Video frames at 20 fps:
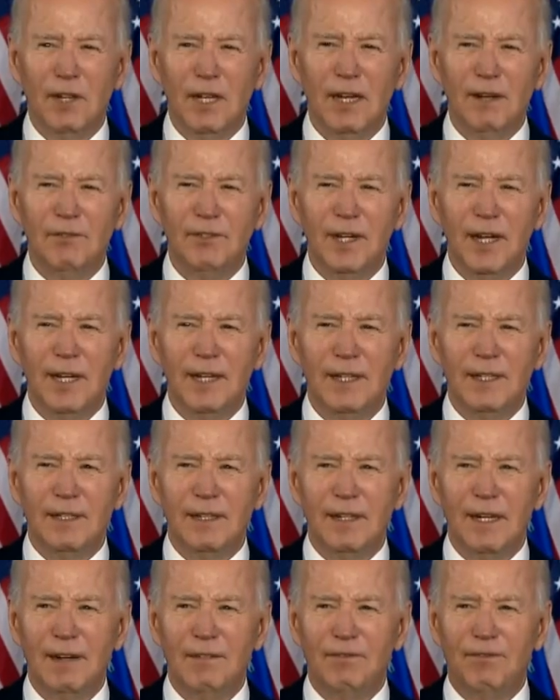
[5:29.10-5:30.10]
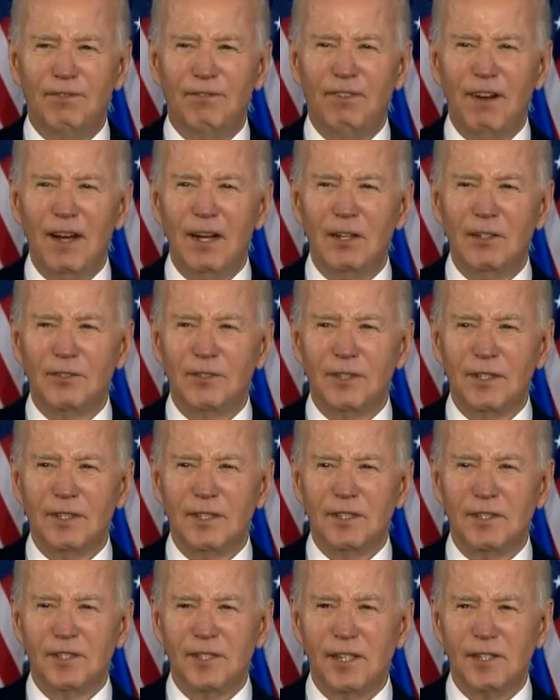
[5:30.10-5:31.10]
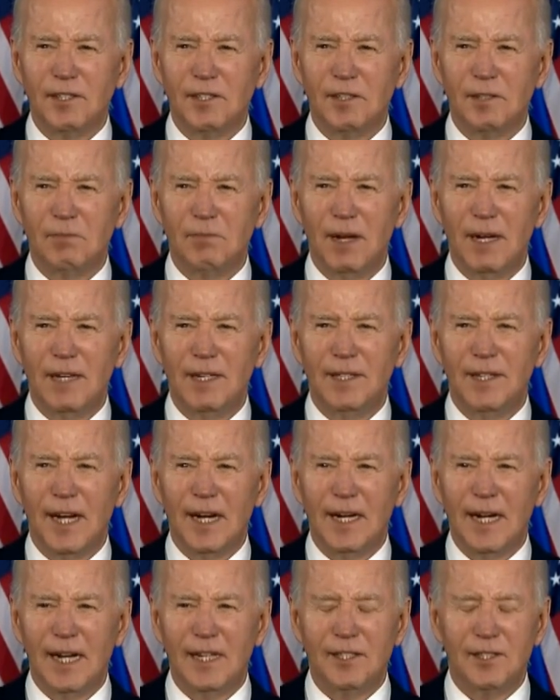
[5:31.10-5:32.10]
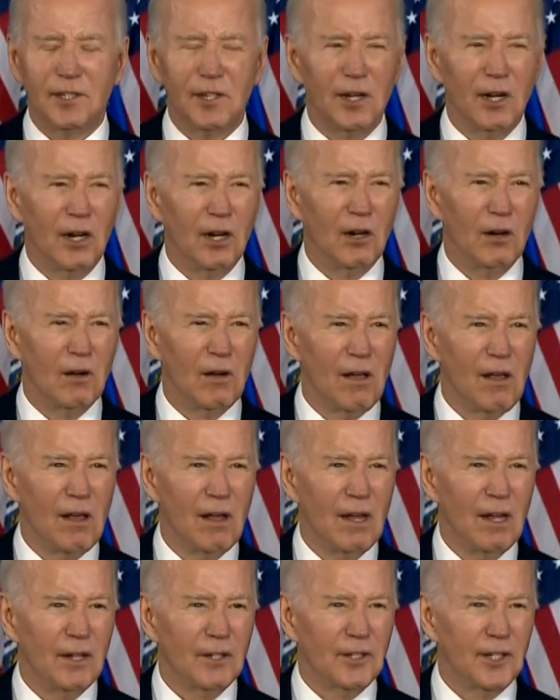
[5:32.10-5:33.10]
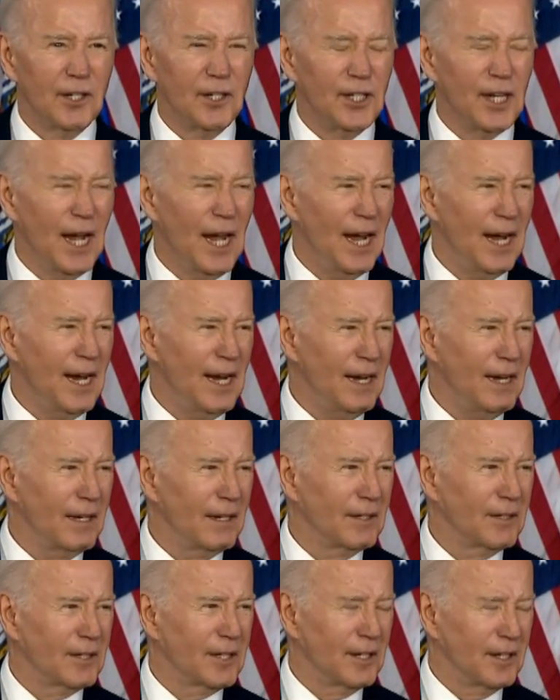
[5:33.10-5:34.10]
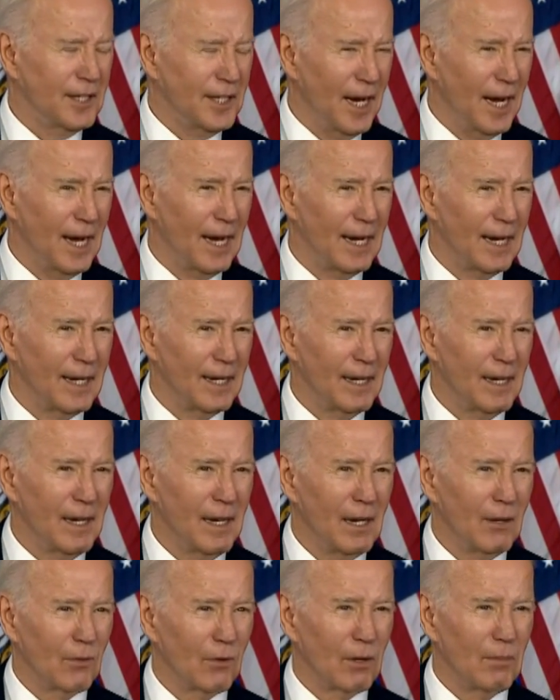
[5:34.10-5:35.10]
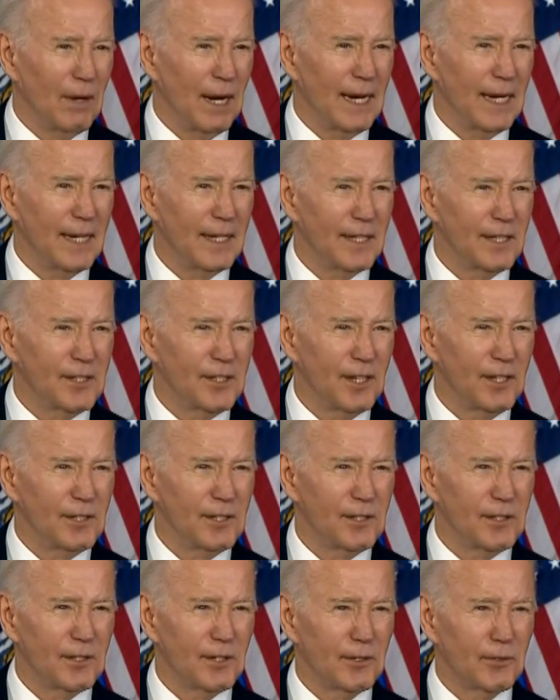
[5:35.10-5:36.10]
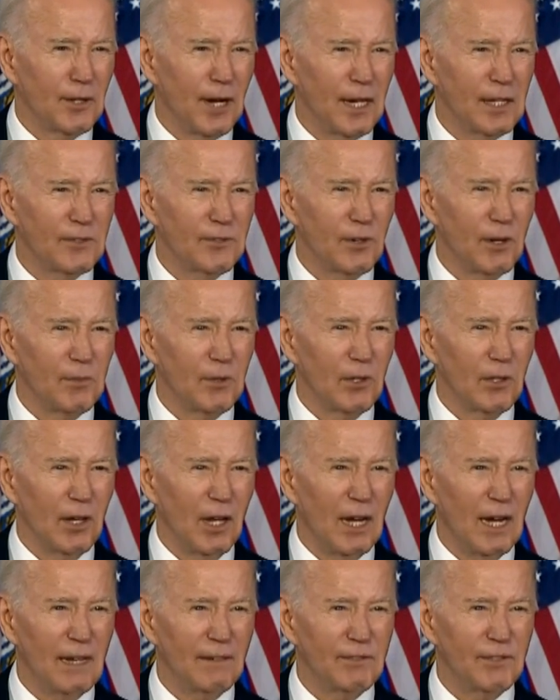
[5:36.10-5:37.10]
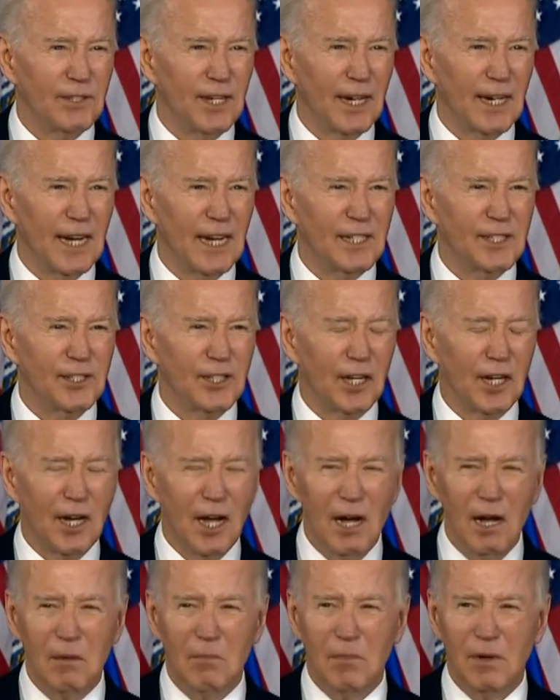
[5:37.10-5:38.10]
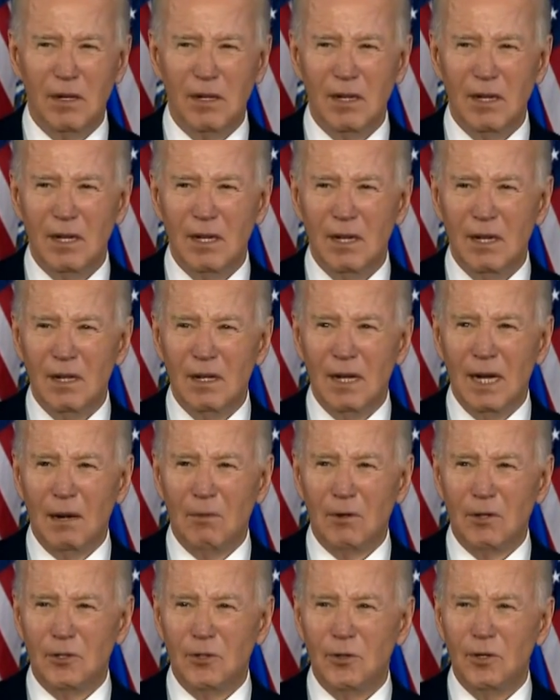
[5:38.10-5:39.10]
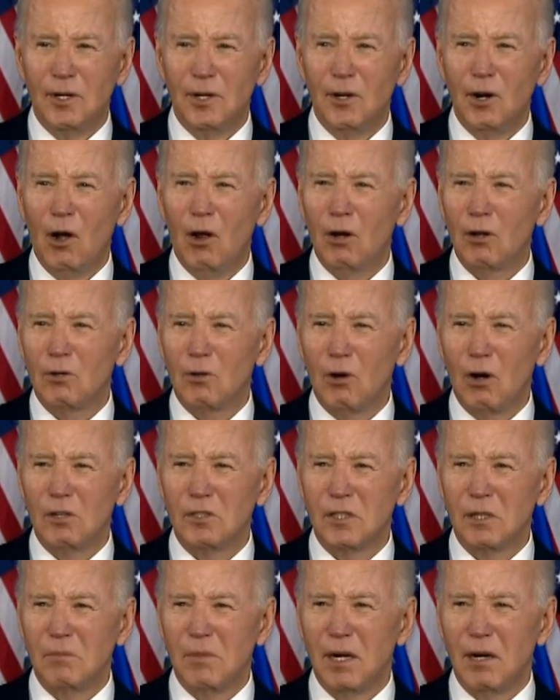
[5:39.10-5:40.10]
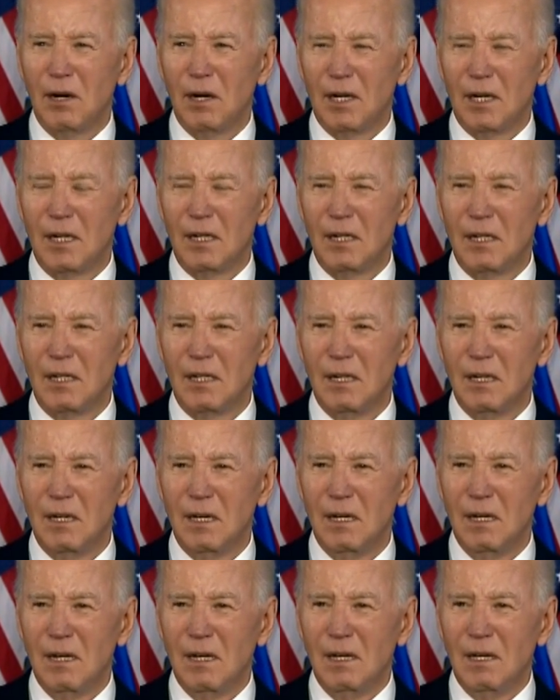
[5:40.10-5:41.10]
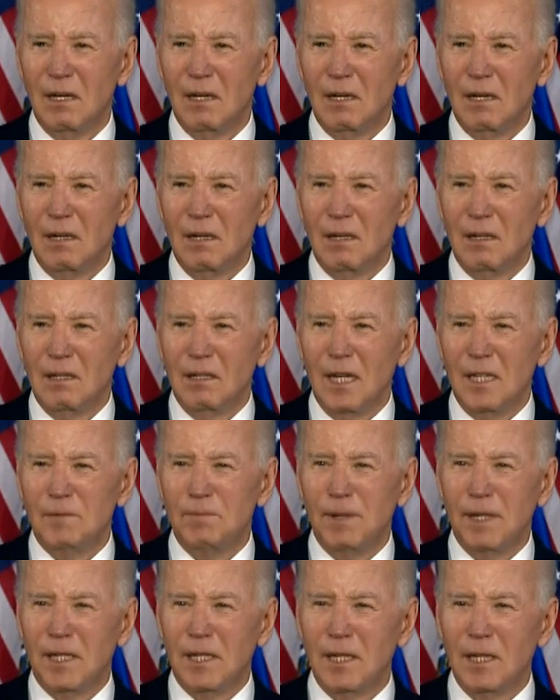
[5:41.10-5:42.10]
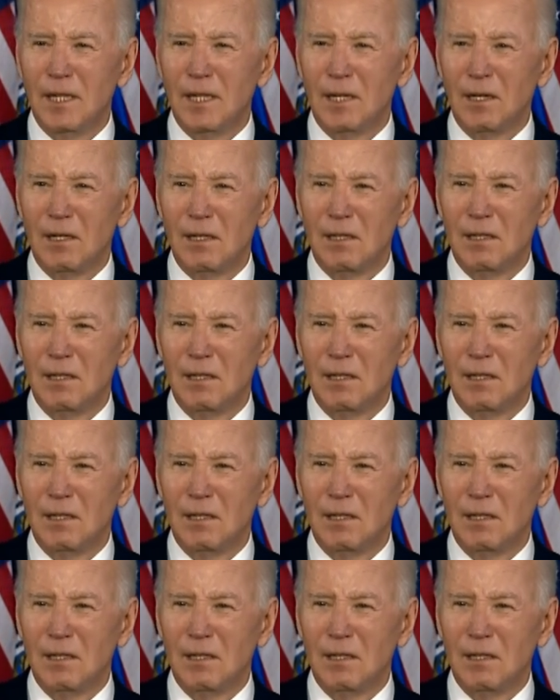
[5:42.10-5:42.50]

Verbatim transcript: lived in and felt the decisions made decades ago. Today, today, we're making decisions to transform your lives decades to come, and we're doing it all across America. Let's be clear.